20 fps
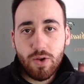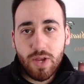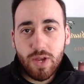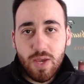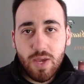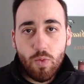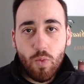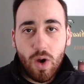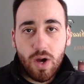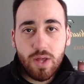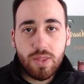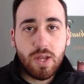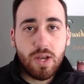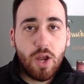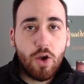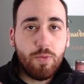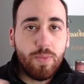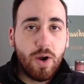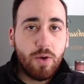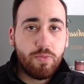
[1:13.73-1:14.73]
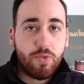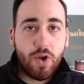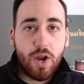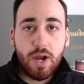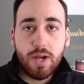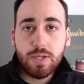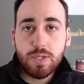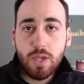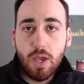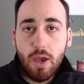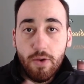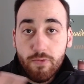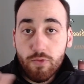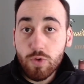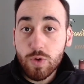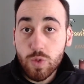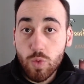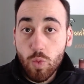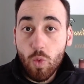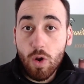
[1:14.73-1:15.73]
He won the Nobel Prize for
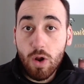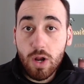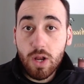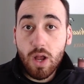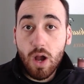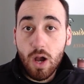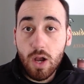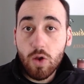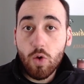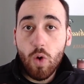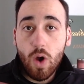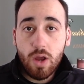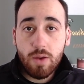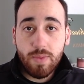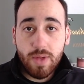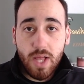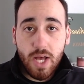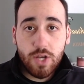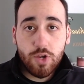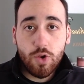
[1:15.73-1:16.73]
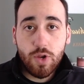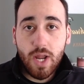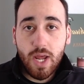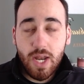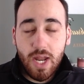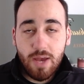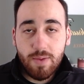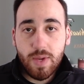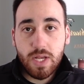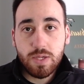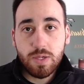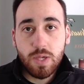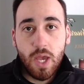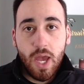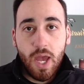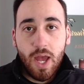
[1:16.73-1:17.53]
his work on quantum electrodynamics.